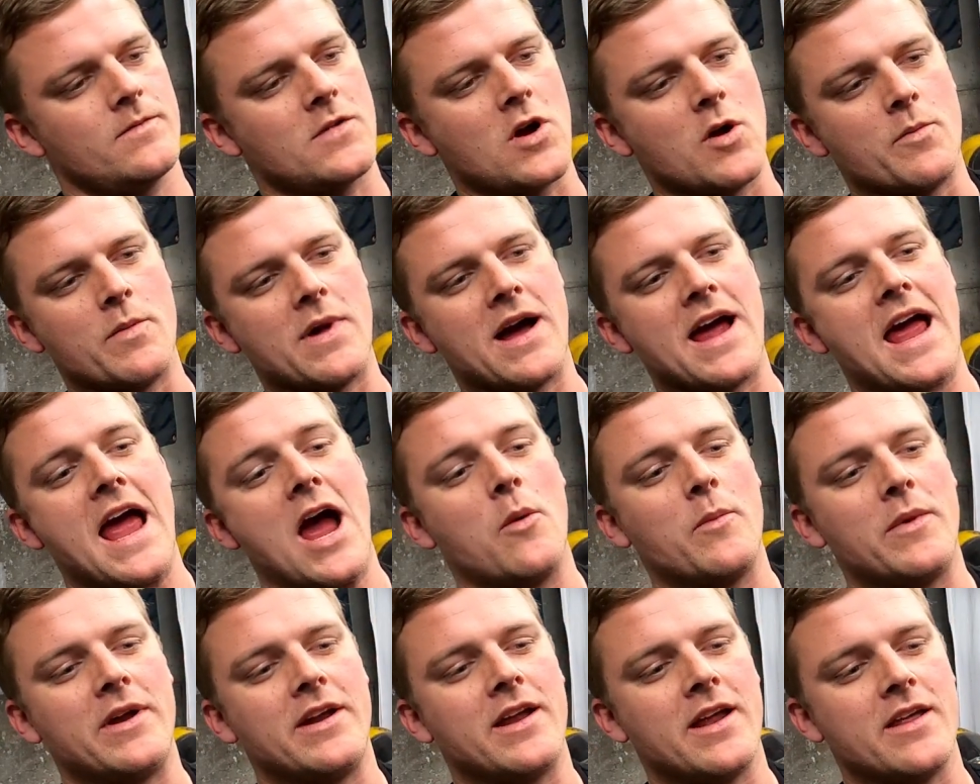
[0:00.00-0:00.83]
on my
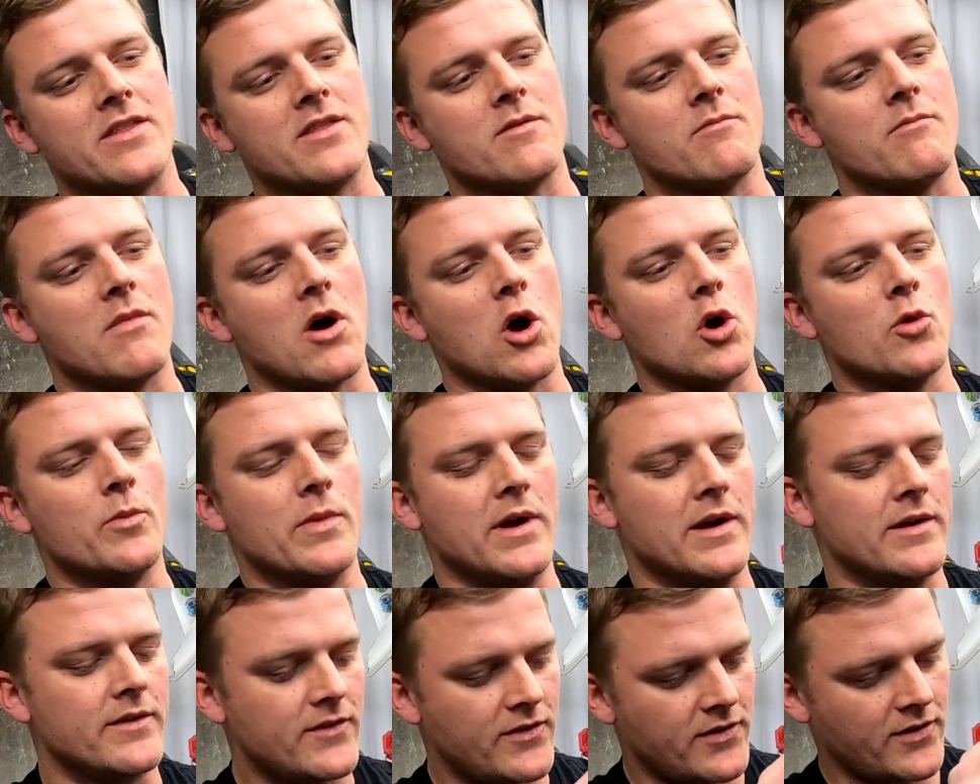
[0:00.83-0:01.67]
helmet at the
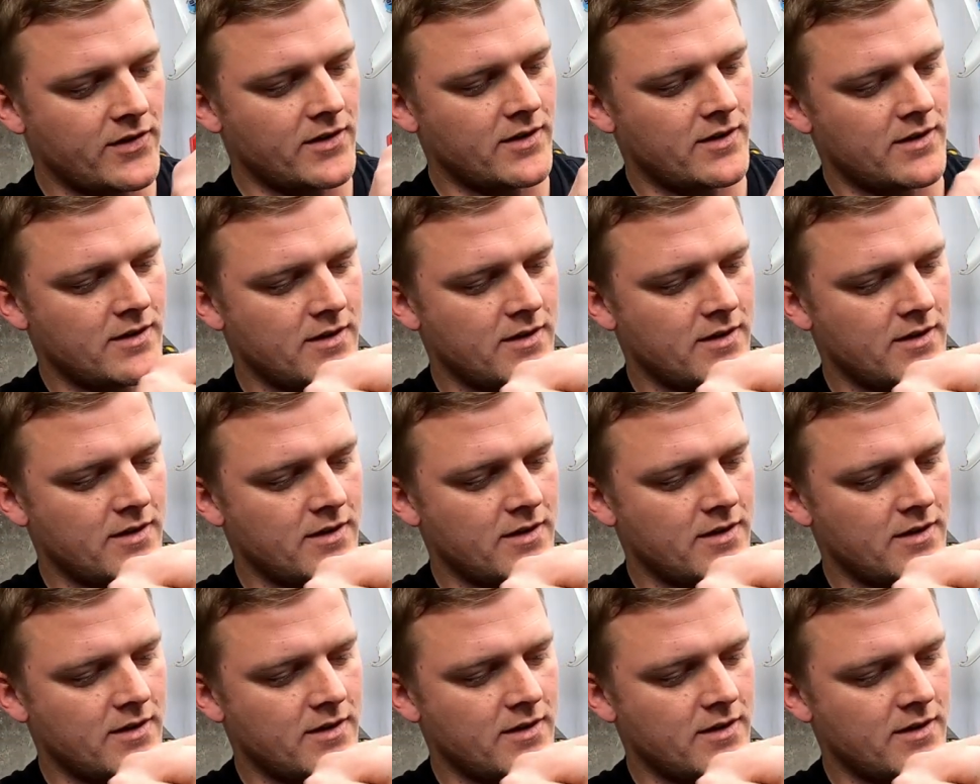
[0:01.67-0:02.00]
moment,